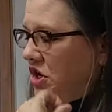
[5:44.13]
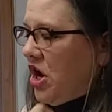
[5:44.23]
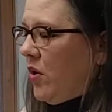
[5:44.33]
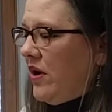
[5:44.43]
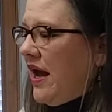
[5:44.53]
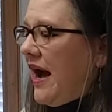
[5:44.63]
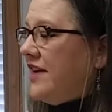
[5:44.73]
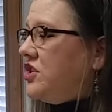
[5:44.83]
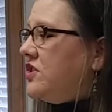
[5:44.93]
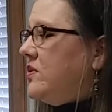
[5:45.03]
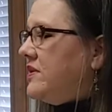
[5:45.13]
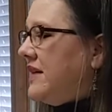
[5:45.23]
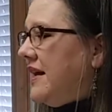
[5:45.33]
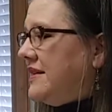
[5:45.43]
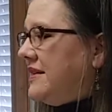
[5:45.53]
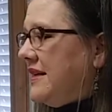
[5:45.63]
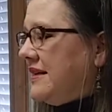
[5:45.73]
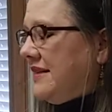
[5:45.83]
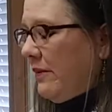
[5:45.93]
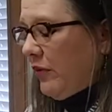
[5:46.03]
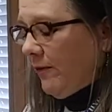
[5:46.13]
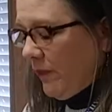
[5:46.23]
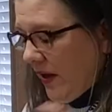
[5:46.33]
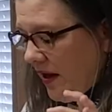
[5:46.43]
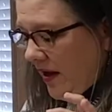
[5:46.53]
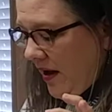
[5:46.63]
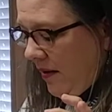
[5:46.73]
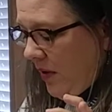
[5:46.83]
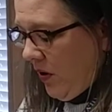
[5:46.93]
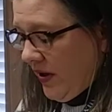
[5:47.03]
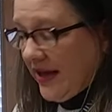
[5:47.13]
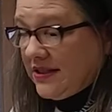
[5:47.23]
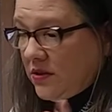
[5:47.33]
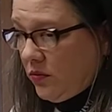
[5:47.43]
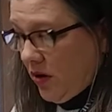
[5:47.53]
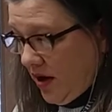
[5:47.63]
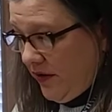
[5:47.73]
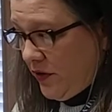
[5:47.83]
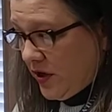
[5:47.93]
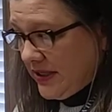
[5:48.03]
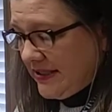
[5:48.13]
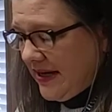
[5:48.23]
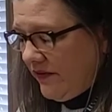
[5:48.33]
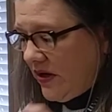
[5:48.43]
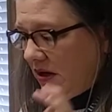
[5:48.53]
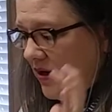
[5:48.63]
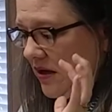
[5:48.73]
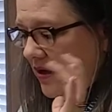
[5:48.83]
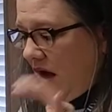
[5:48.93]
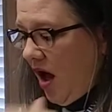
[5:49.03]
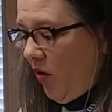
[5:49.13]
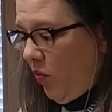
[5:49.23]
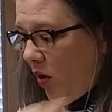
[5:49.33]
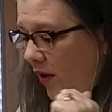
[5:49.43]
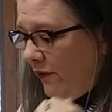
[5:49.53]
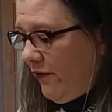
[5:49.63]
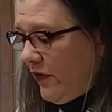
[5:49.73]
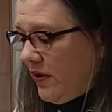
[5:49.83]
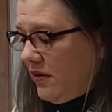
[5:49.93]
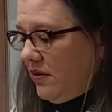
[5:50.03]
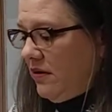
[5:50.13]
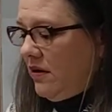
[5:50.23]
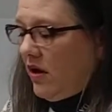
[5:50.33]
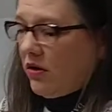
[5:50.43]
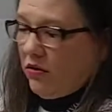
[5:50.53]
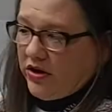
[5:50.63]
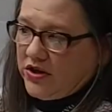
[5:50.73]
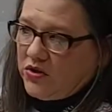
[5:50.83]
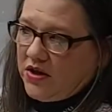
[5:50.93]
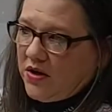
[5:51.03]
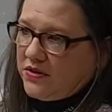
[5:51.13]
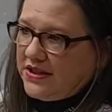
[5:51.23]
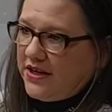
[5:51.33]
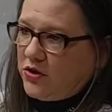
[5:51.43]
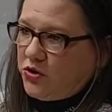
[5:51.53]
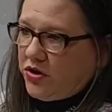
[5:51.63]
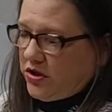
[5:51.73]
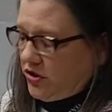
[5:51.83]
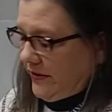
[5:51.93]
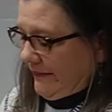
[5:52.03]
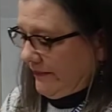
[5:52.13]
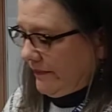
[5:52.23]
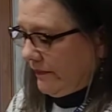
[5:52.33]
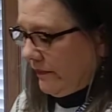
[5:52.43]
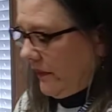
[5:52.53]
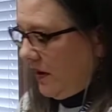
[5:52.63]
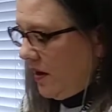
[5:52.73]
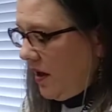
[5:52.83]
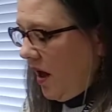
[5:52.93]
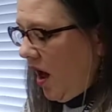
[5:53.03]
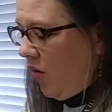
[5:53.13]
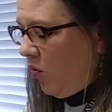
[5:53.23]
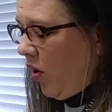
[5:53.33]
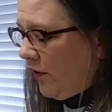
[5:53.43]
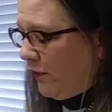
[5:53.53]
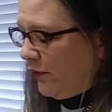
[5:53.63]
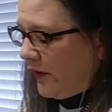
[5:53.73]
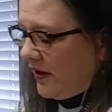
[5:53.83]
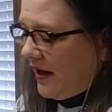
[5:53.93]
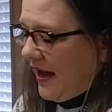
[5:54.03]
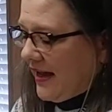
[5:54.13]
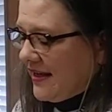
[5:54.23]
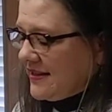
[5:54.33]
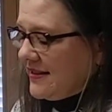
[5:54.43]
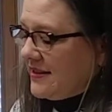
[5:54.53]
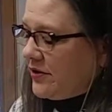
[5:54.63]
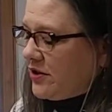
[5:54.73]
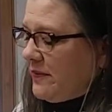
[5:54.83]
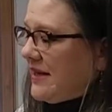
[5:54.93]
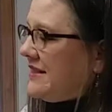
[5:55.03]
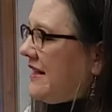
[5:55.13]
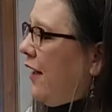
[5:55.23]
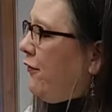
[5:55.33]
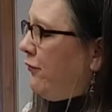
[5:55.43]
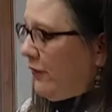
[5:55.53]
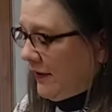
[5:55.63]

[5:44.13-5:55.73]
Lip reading: No. I just use that as an example. Okay, so we're on 37. A wolf, according to the Osage tradition. A wolf, I considered myself,